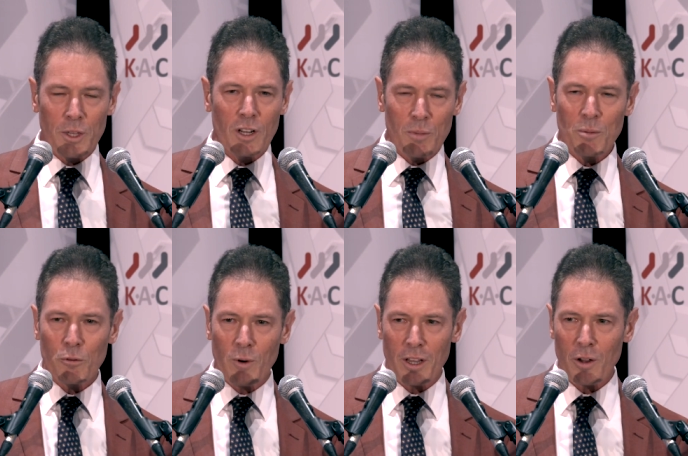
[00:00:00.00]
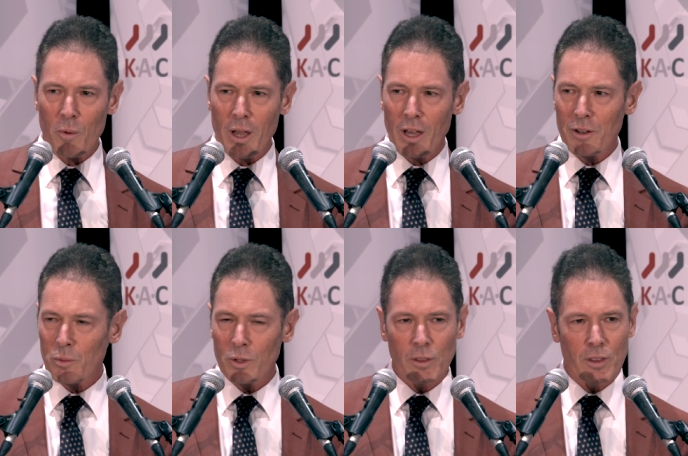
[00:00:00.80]
you know, people running around
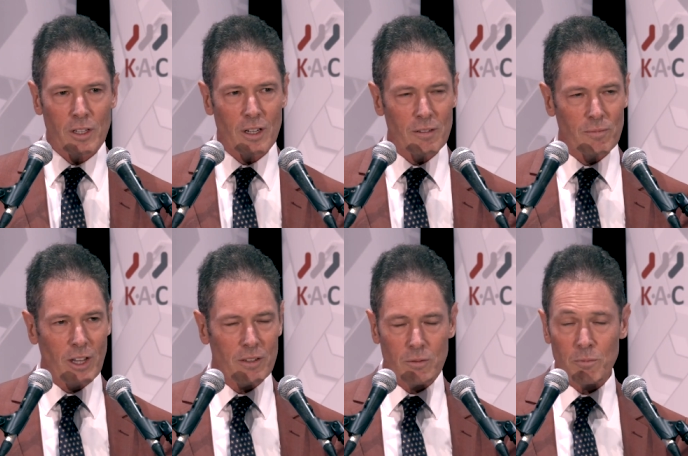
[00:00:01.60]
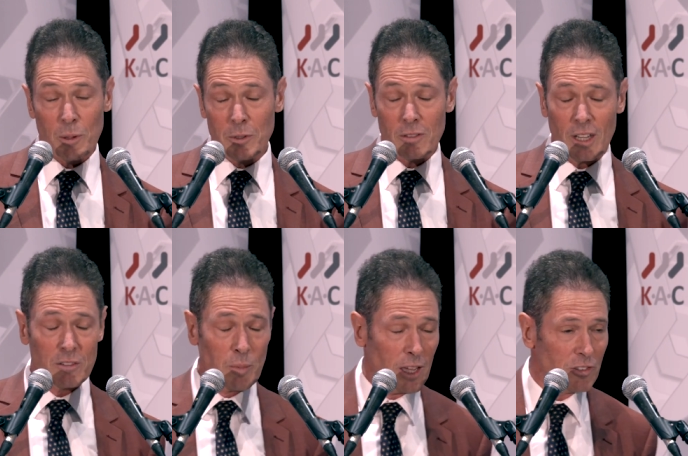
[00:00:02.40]
with, uh, you know, dust, maybe not
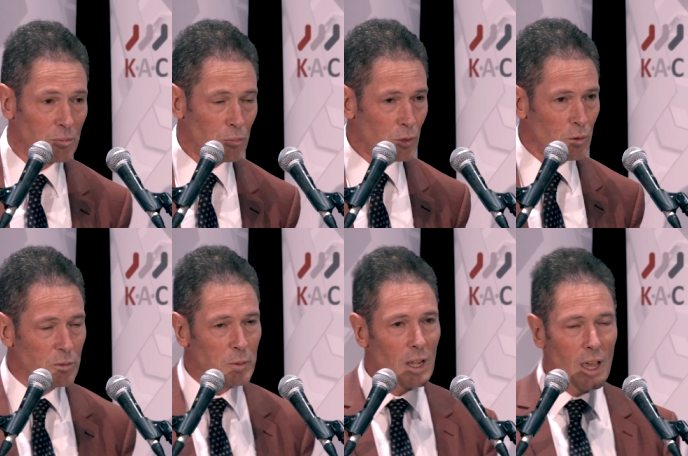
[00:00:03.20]
dustpans and brooms, but,